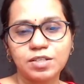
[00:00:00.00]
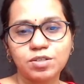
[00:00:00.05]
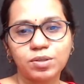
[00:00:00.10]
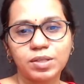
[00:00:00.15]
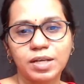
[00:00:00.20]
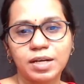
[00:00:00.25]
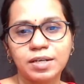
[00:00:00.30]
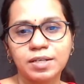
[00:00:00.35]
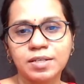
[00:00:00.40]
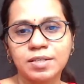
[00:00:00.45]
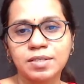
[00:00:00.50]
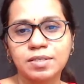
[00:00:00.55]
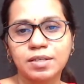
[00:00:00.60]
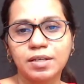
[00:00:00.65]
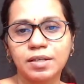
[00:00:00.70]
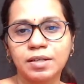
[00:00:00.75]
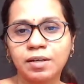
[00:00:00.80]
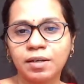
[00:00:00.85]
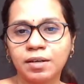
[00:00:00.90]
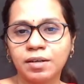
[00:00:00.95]
So that is a
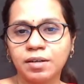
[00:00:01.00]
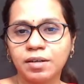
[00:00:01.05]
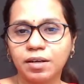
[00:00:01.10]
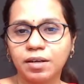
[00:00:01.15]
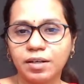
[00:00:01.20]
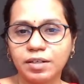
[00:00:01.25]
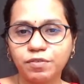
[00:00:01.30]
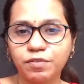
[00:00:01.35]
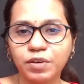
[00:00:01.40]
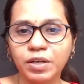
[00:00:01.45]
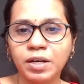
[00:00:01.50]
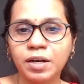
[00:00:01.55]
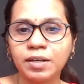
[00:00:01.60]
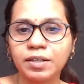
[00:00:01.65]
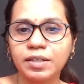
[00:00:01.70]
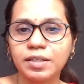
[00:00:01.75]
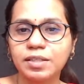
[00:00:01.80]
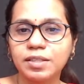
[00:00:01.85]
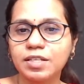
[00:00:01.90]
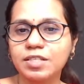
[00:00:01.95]
little
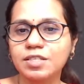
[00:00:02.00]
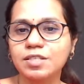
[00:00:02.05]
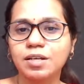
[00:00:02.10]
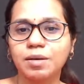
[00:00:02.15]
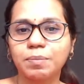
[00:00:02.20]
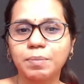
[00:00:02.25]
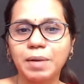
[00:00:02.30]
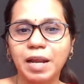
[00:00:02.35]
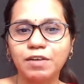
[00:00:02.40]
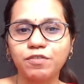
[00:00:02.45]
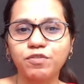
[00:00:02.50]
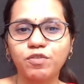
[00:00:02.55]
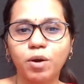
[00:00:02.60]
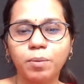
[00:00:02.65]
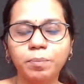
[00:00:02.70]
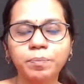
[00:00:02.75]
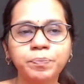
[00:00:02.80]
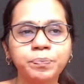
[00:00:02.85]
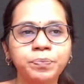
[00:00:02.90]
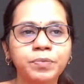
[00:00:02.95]
difficult in this
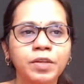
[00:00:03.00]
platform.